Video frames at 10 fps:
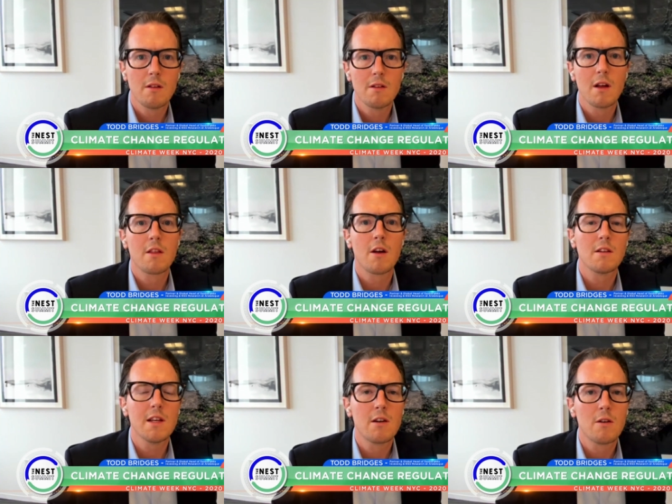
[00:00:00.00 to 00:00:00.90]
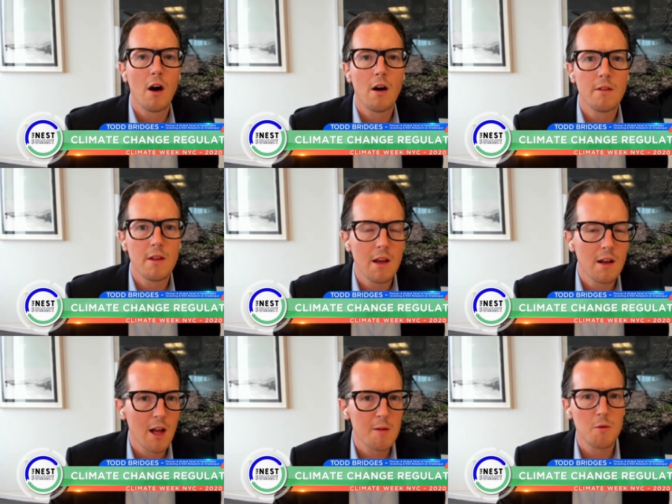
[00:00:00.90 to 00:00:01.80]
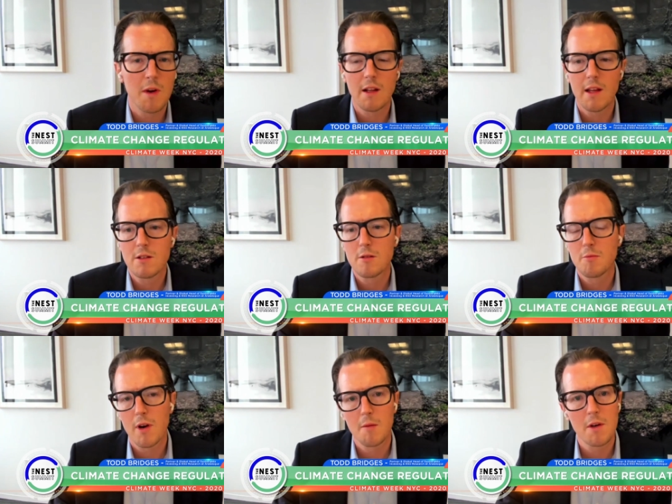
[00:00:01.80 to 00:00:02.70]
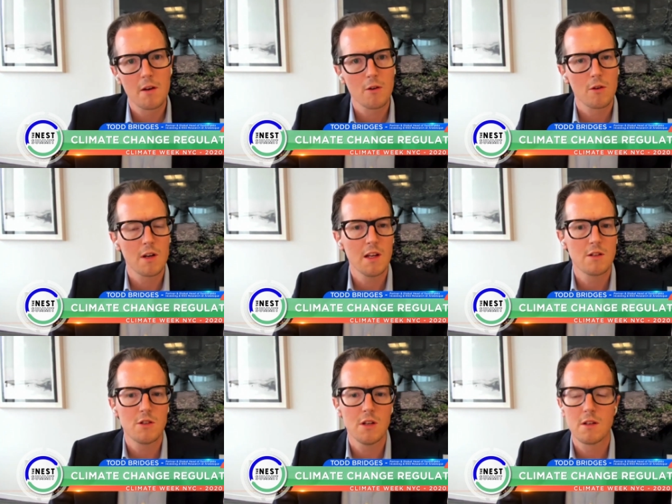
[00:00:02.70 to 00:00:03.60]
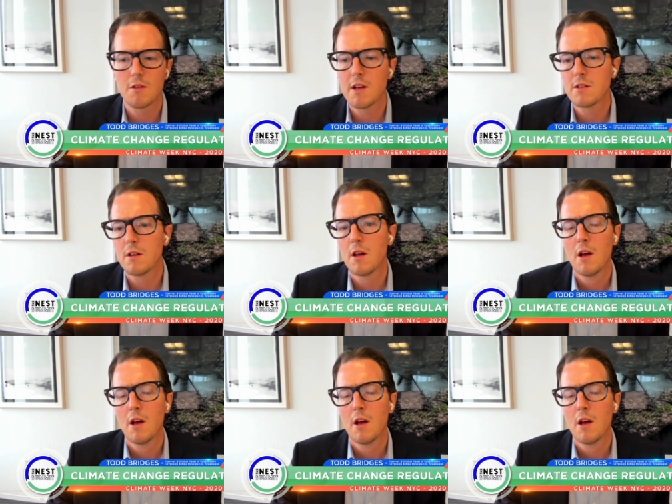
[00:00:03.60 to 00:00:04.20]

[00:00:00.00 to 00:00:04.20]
thought leader on the climate regulation parameter or ESG integration,